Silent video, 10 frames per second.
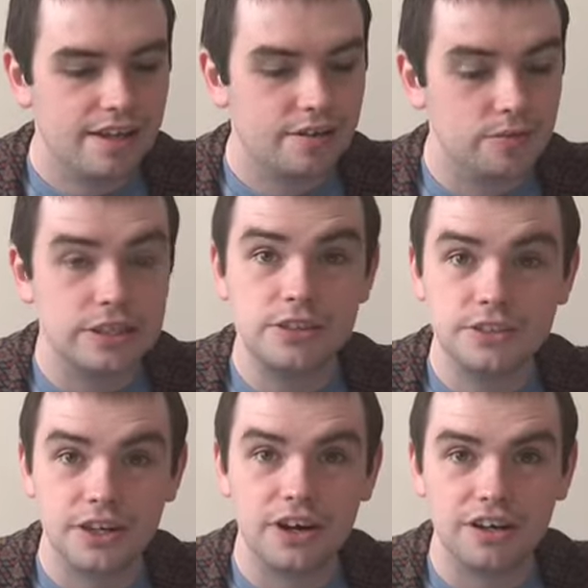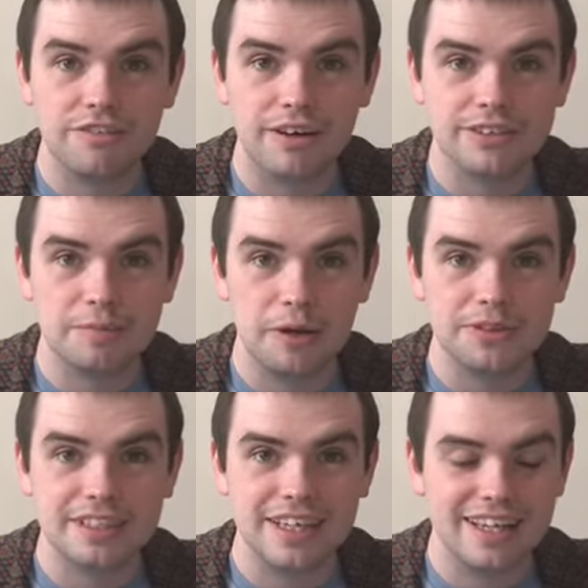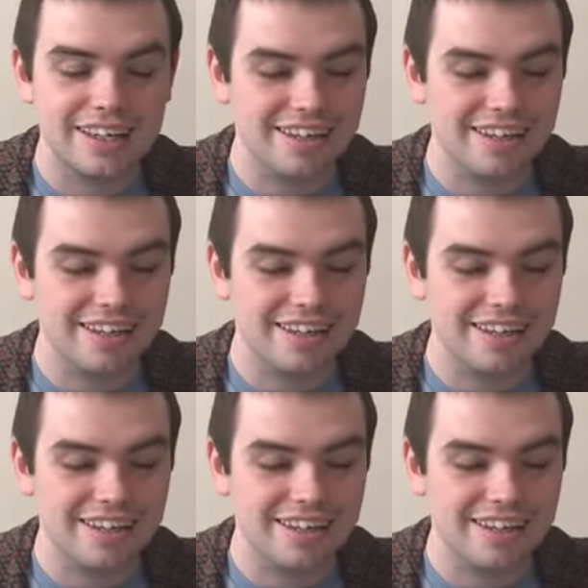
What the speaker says: We do talk for hours about it